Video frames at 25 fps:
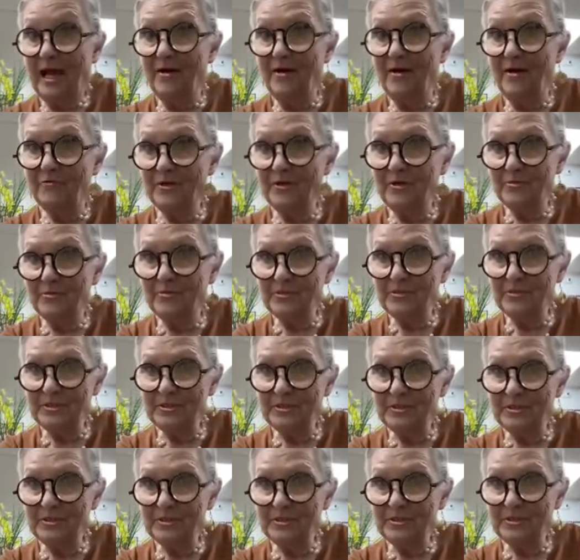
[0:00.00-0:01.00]
high frequency,
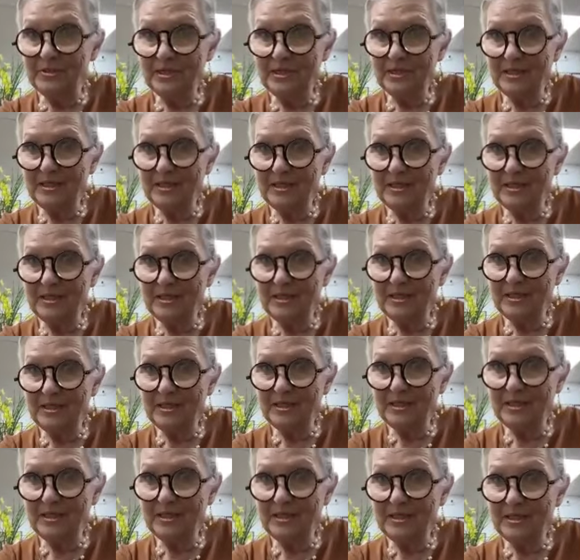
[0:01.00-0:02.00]

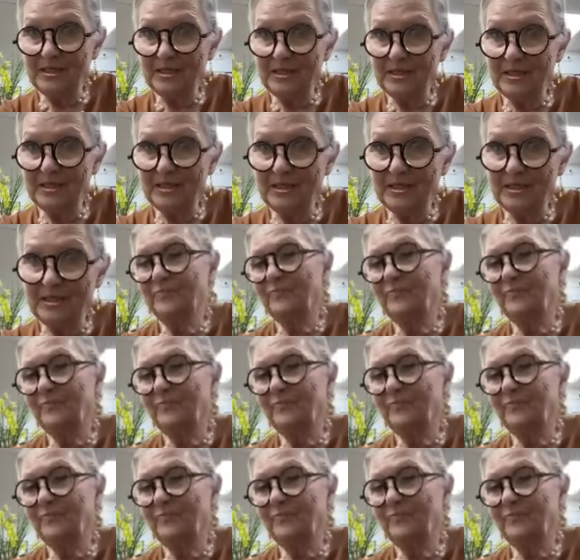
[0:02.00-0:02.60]
shall we?